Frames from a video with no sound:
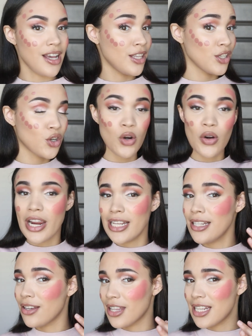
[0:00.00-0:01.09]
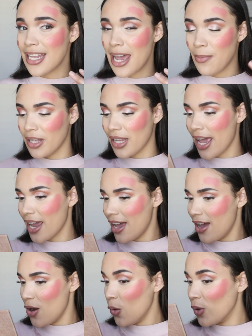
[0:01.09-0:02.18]
I look crazy on this side, but like
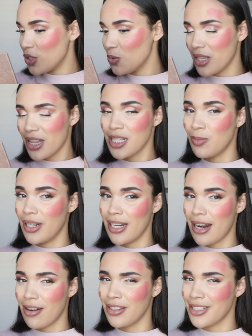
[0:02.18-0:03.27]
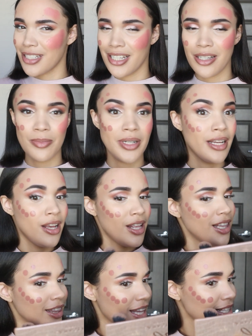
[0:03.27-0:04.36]
once you get this blended out, it looks good. But
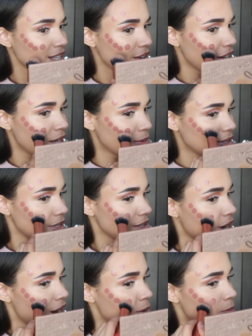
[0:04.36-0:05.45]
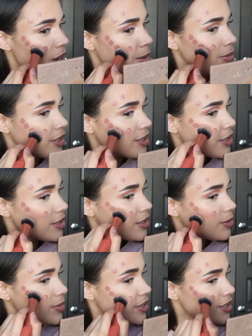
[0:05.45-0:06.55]
let's hurry up because these are matte blushes.
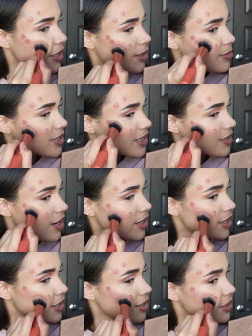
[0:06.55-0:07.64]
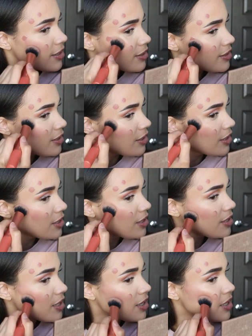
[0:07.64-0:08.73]
Let me stop just talking. So let's
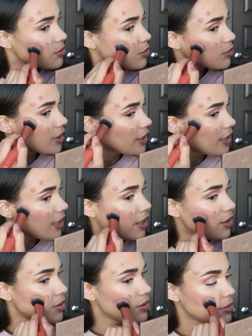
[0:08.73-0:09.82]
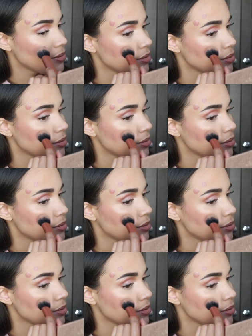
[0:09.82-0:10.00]
just get this one blended out.